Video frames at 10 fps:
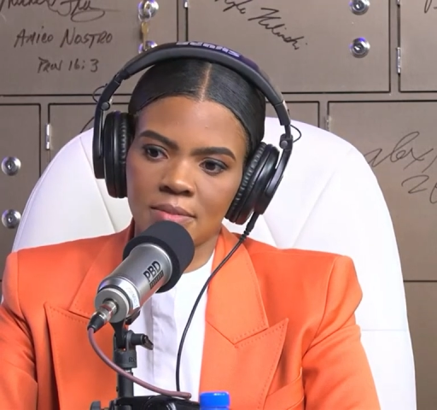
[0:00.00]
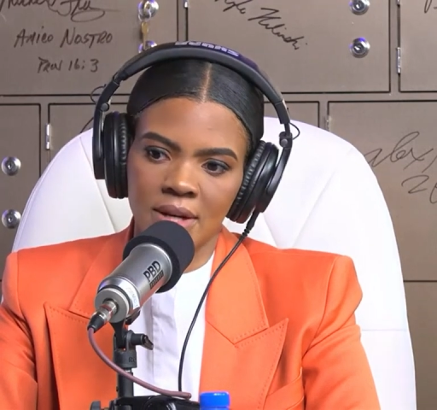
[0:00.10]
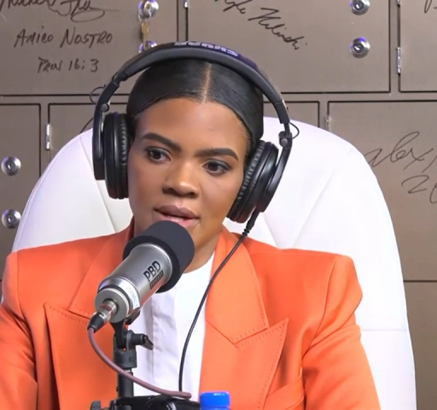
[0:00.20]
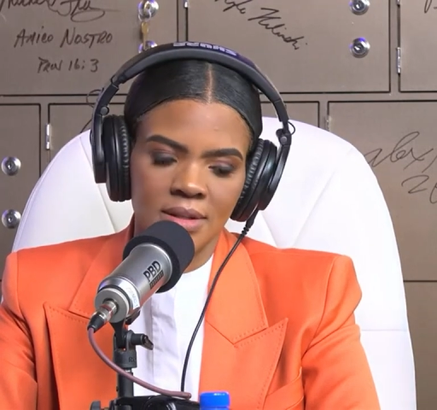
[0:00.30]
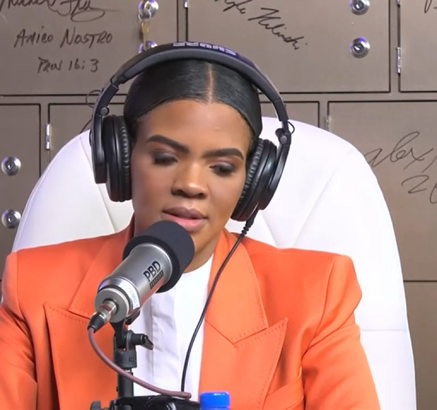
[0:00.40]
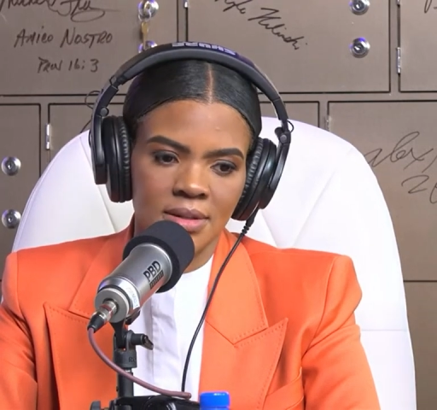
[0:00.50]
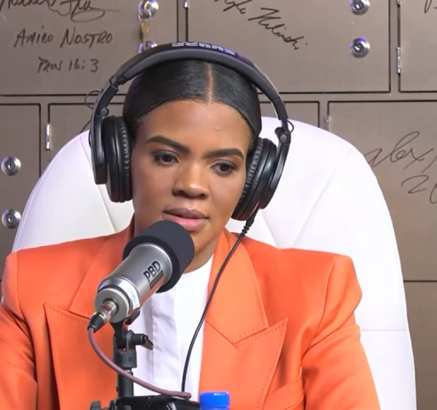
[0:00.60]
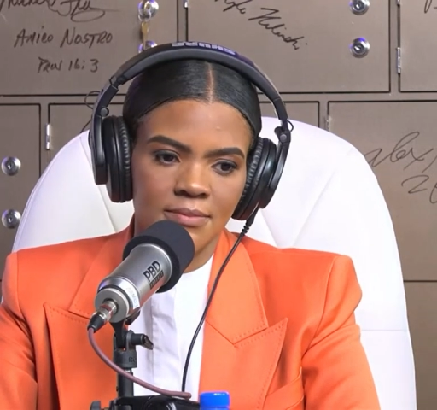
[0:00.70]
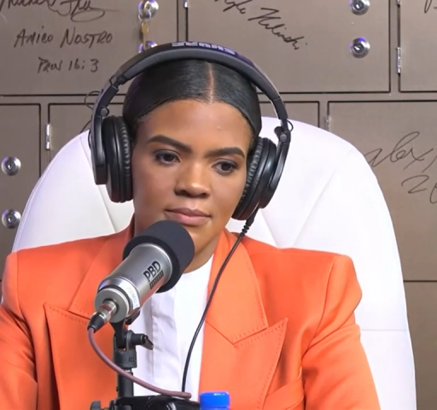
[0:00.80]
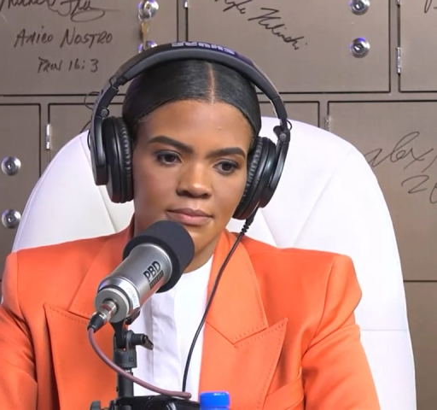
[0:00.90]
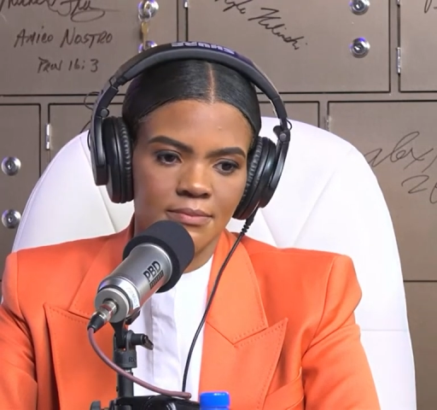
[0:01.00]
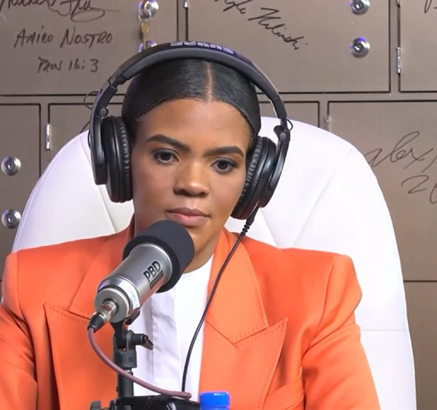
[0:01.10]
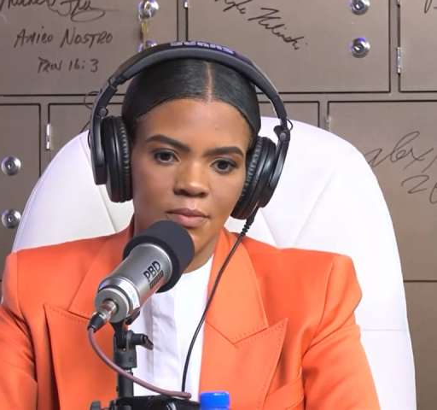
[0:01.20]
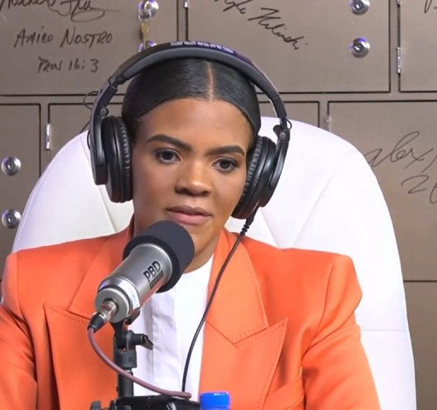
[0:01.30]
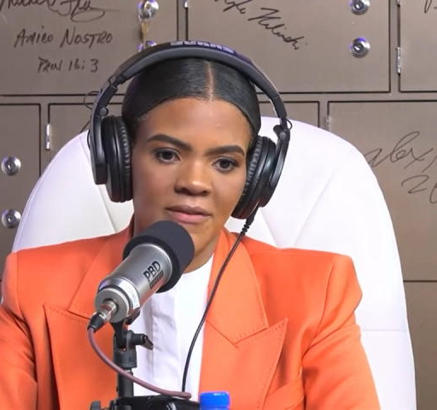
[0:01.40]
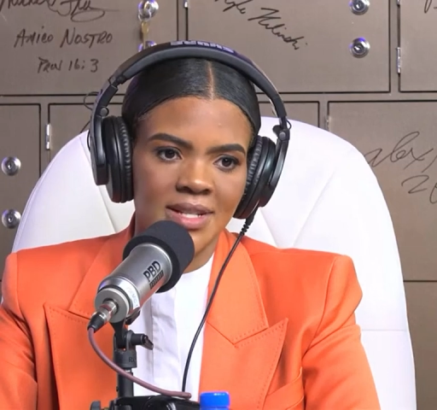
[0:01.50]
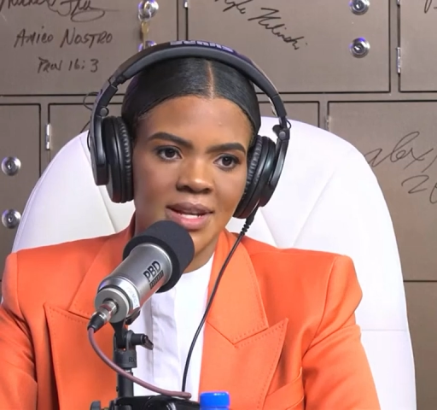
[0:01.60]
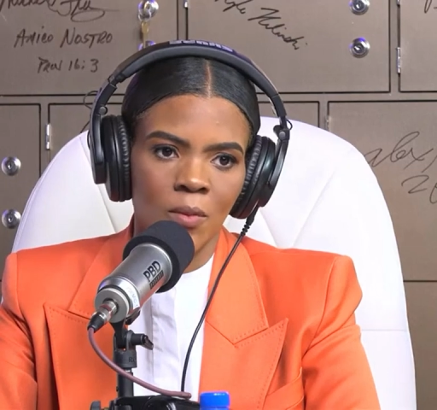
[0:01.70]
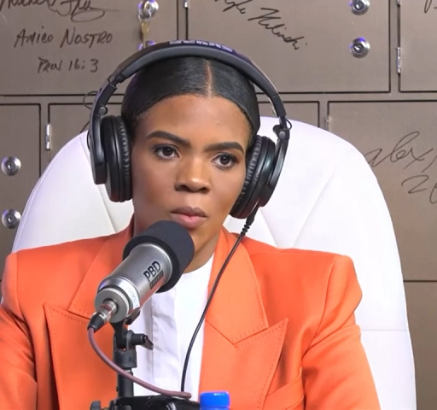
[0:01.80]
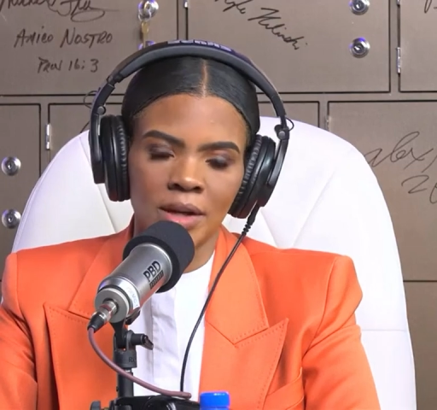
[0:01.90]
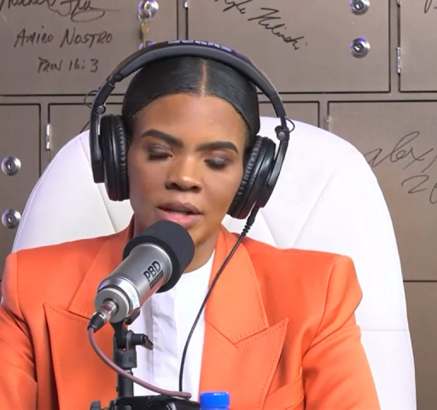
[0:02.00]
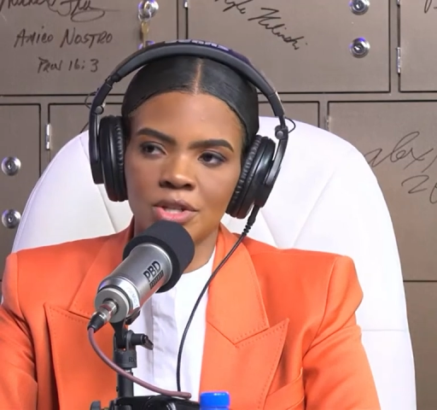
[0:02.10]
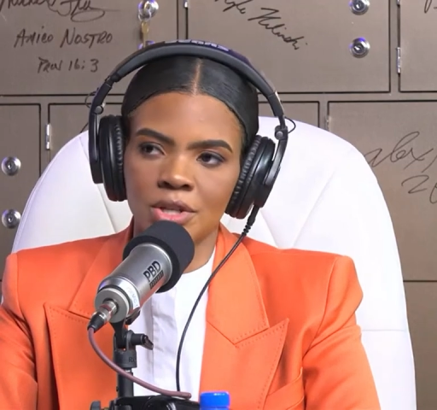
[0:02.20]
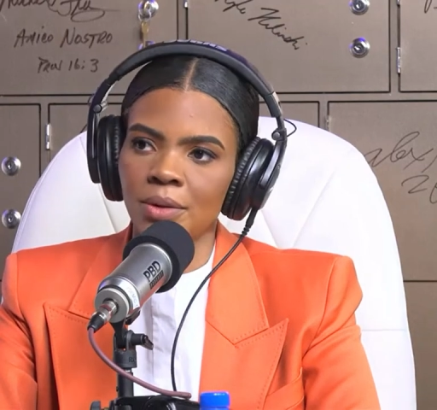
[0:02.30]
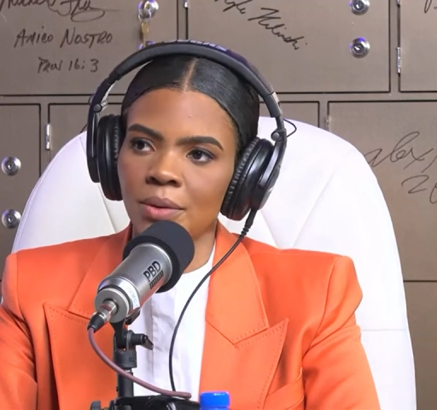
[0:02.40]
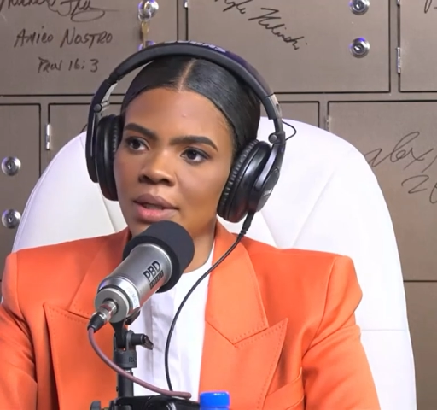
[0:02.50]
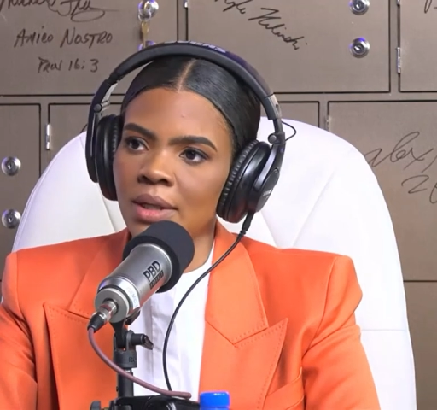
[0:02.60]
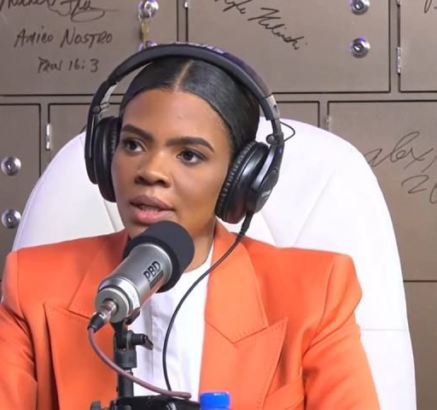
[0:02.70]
if it's not one, it's two.